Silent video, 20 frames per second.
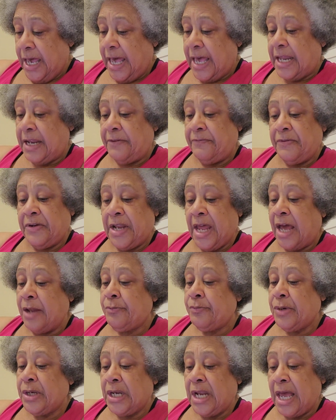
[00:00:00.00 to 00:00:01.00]
and have
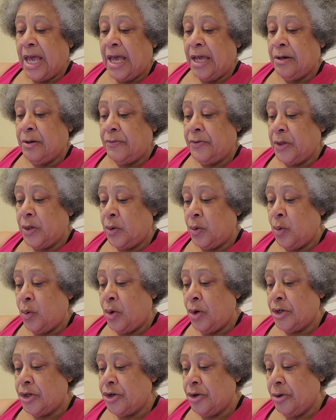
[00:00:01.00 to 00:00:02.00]
not relied on the
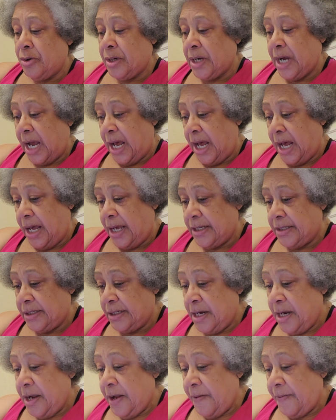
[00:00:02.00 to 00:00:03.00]
Lord your God.
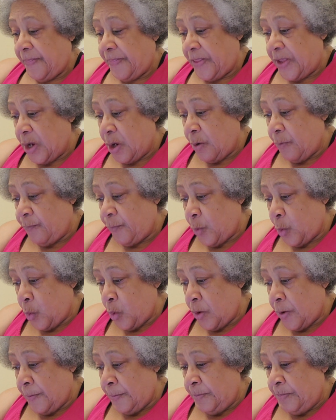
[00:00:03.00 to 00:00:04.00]

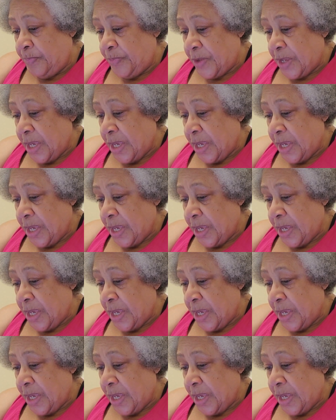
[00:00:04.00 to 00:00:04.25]
Therefore,